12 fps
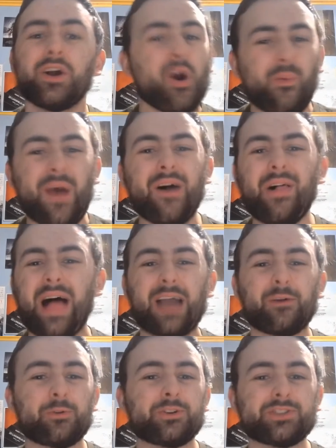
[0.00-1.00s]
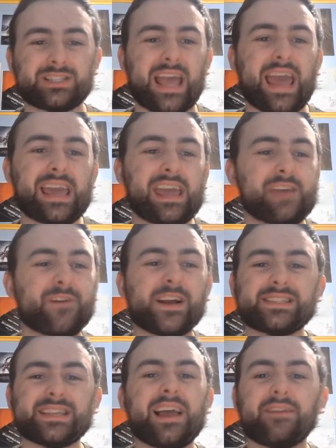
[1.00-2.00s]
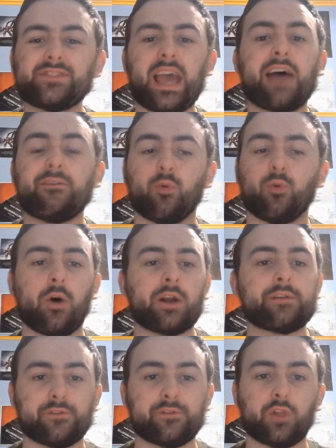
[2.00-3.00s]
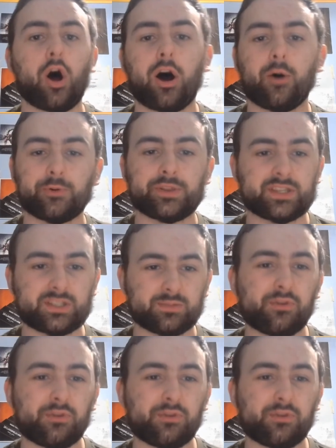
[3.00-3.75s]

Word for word: Well, I will say, if I did have to have one flaw with this